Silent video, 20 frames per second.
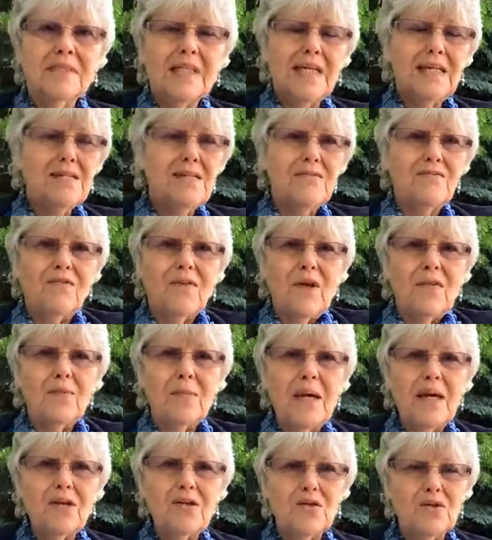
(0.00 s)
I found the
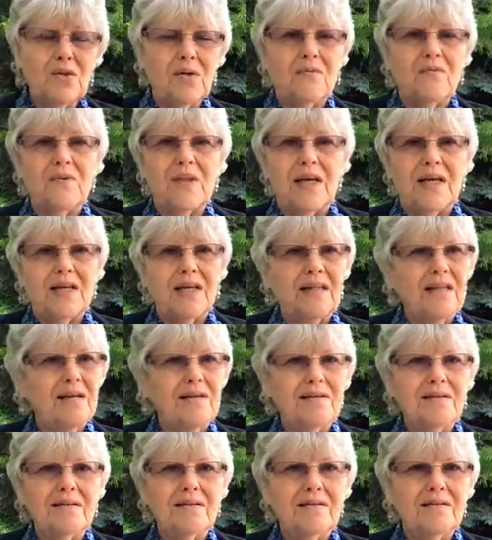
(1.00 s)
manuscript for that, and I thought,
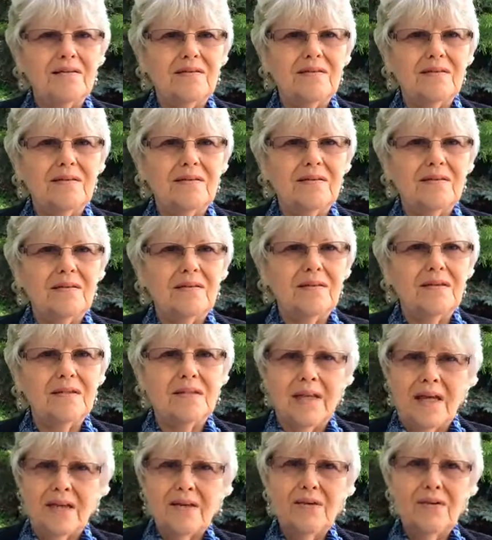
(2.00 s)

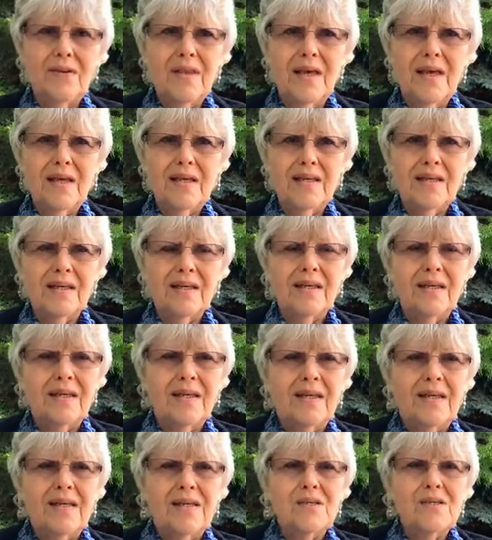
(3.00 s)
did I do that?
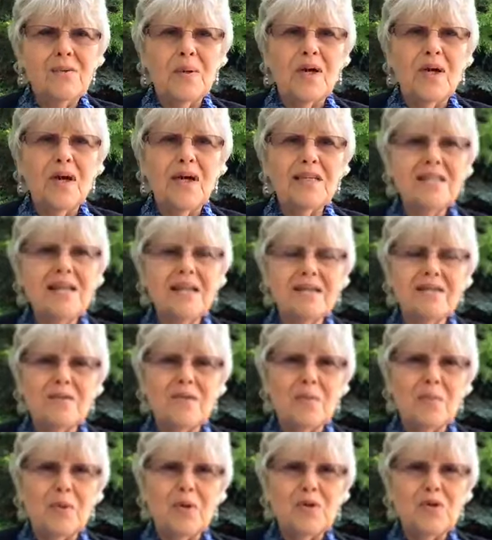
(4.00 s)
So I contacted
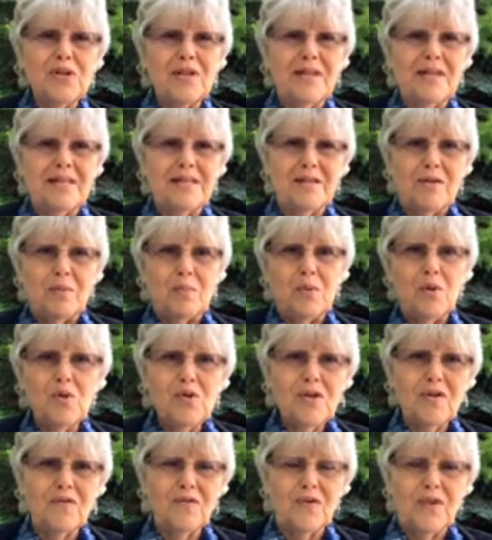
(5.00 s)
the person that did
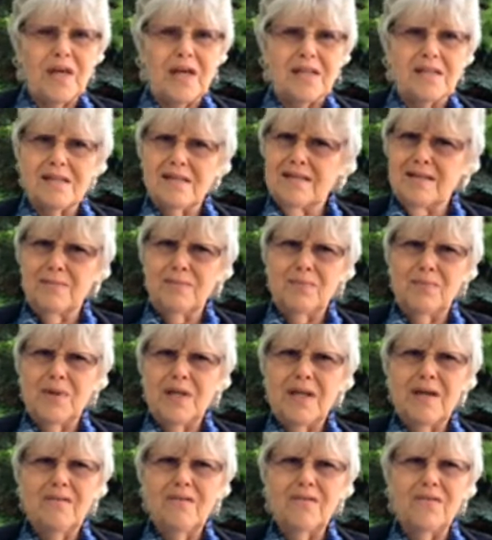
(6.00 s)
music for that. Said, did
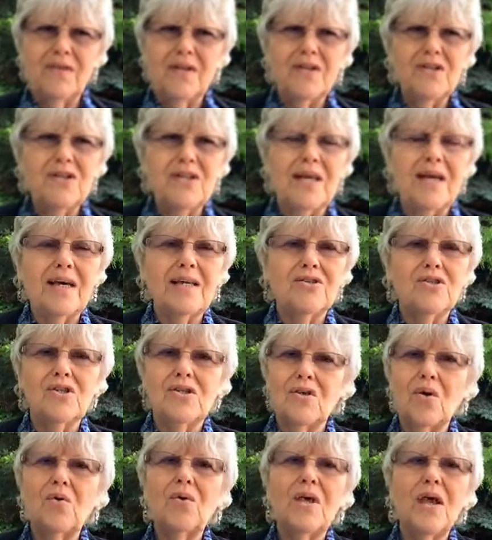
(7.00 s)
we ever finish that? And
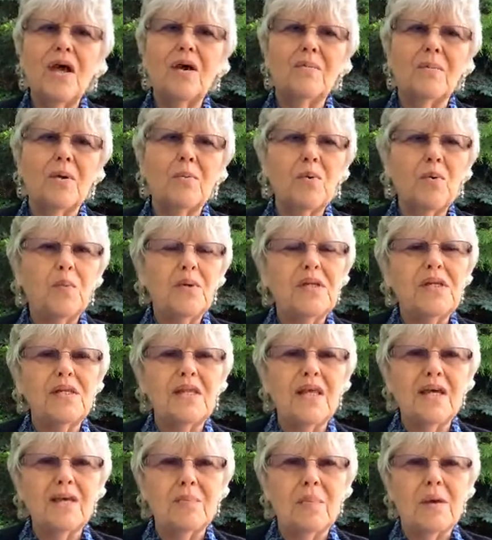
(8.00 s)
oh yeah, remember we did
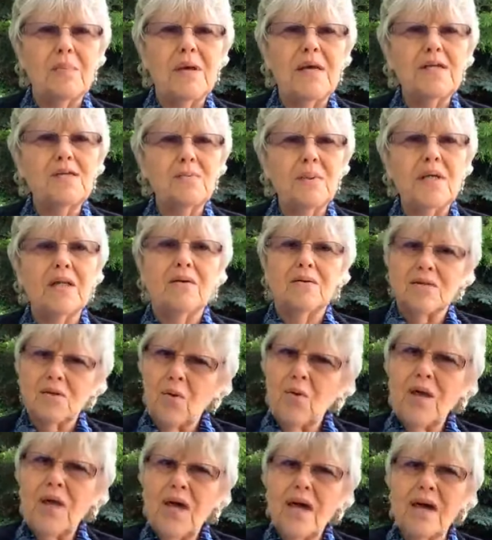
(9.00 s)
that in my basement? And I
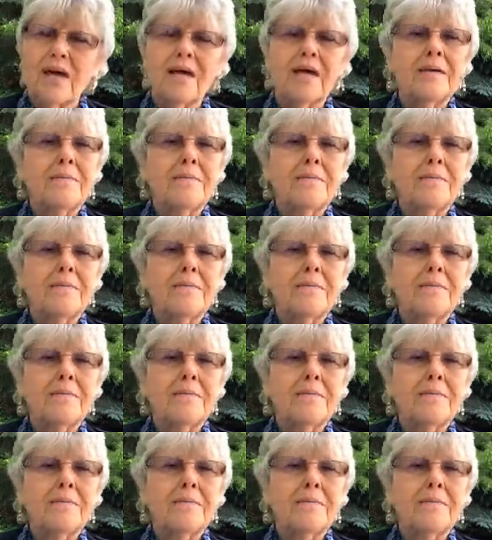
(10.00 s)
was, oh yeah.